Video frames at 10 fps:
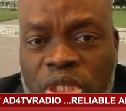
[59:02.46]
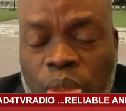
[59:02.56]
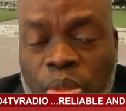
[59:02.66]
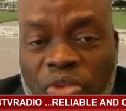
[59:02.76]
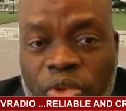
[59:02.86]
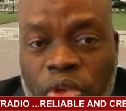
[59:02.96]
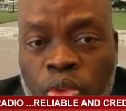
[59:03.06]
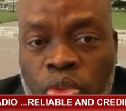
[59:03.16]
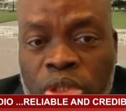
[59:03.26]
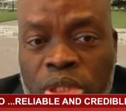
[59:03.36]
some of your
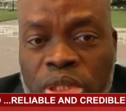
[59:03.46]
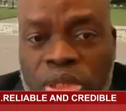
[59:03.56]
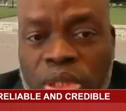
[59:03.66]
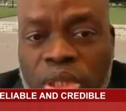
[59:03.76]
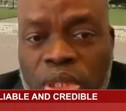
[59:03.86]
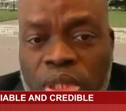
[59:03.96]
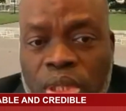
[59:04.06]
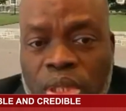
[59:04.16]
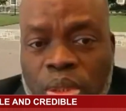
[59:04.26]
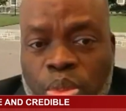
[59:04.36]
hosts,
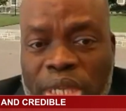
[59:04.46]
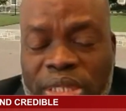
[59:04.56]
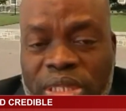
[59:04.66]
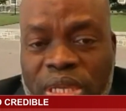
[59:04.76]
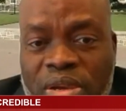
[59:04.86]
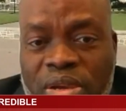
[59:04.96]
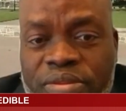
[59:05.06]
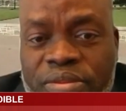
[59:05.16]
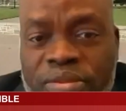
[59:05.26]
myself,